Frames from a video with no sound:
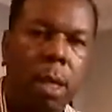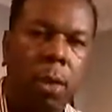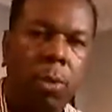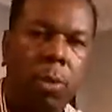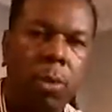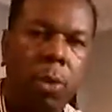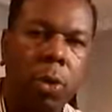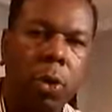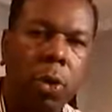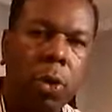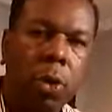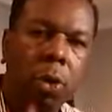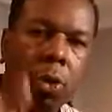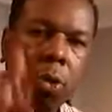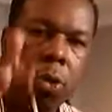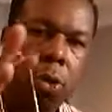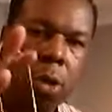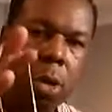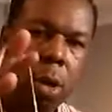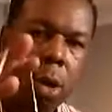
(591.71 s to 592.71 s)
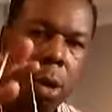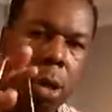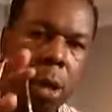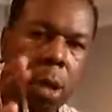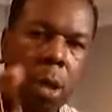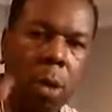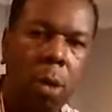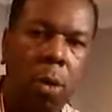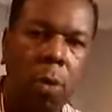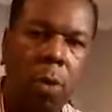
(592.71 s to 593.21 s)
Secure
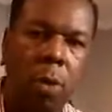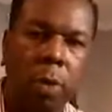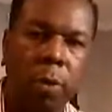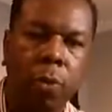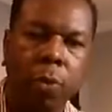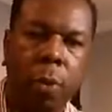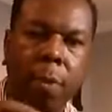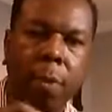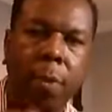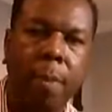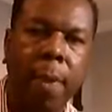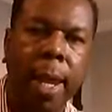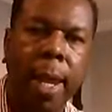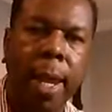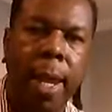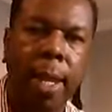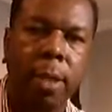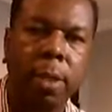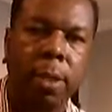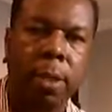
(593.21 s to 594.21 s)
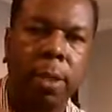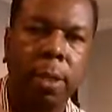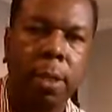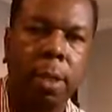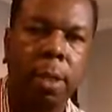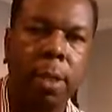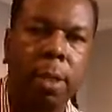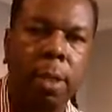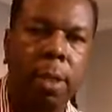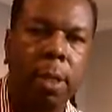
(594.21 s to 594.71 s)
with rubber bands
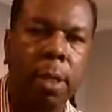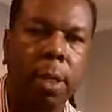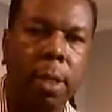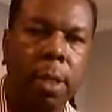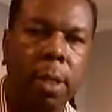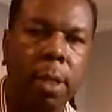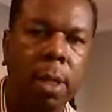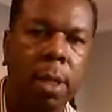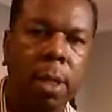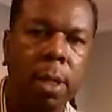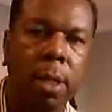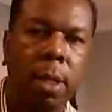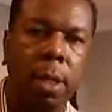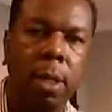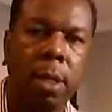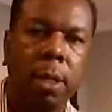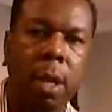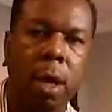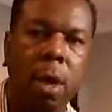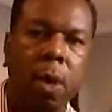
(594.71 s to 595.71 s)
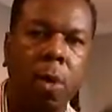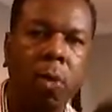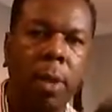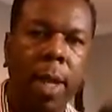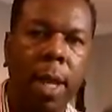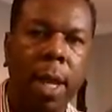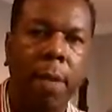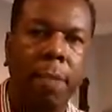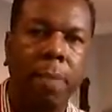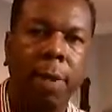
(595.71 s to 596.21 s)
to
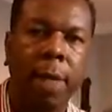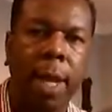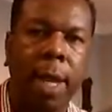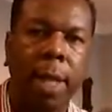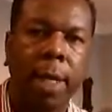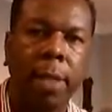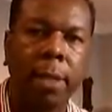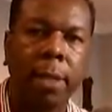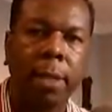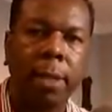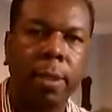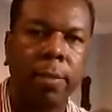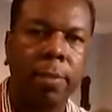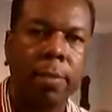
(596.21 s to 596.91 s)
hold in place.